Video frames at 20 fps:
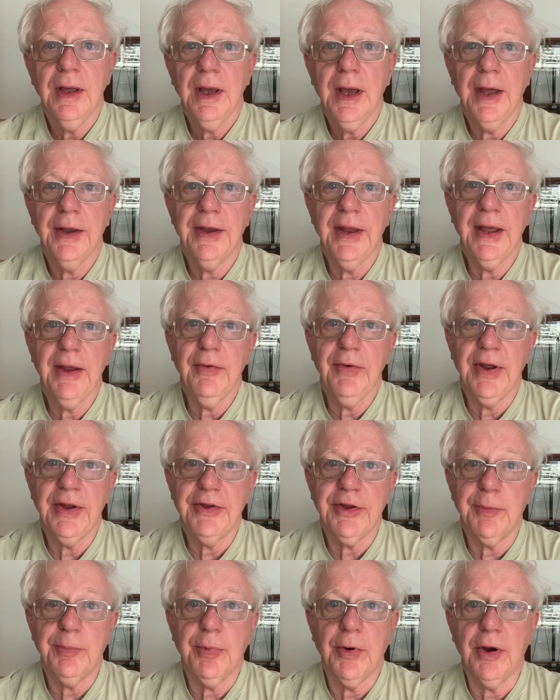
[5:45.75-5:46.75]
An
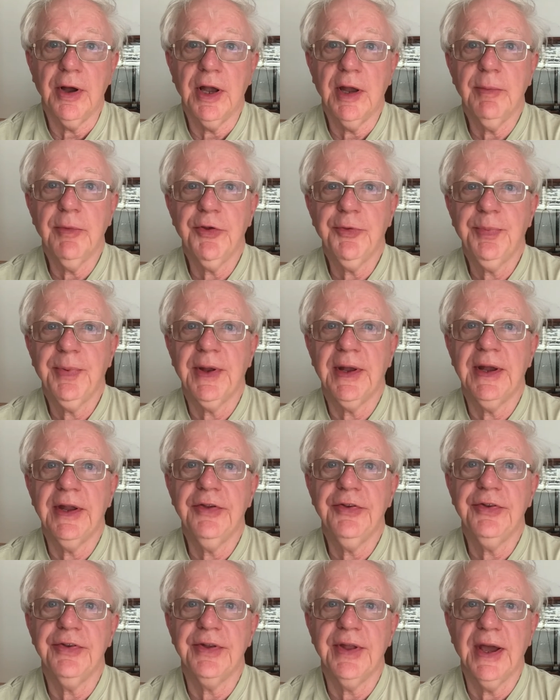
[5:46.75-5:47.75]
A-rated boiler must be at
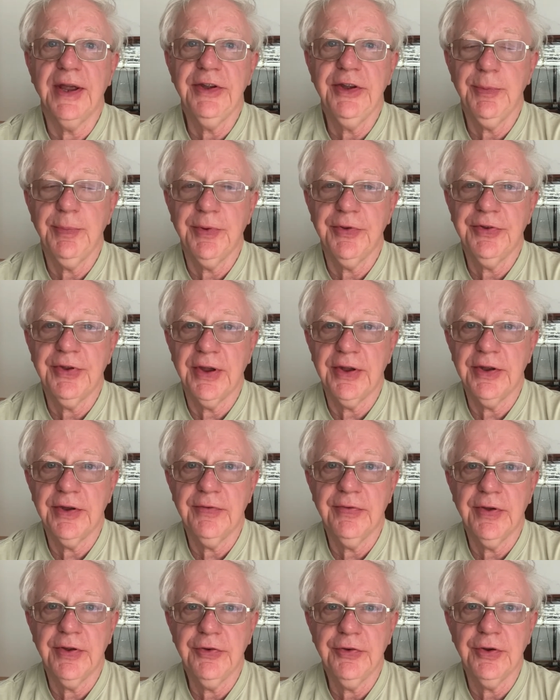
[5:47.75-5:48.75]
least 90%
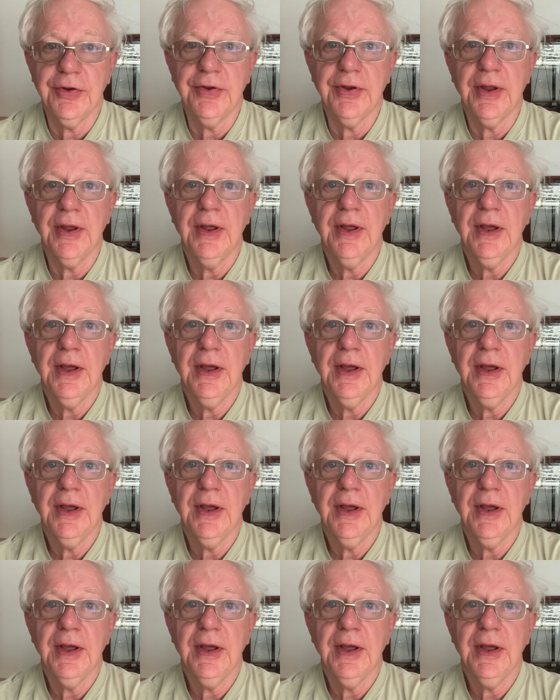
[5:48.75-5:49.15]
efficient,